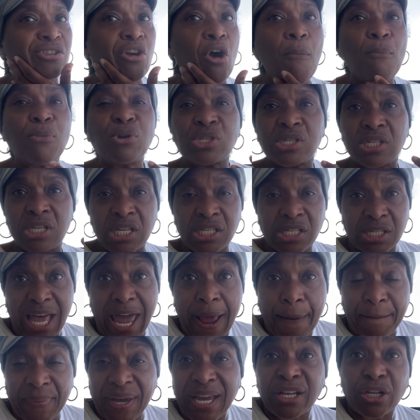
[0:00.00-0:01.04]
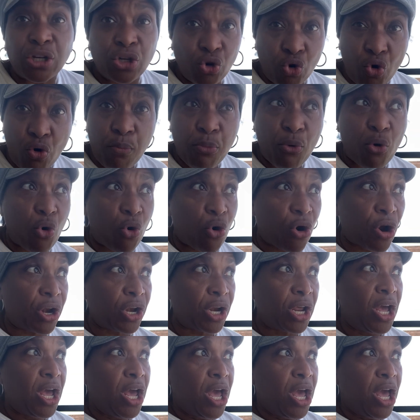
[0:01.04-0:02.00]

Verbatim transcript: almost it's like being a newborn.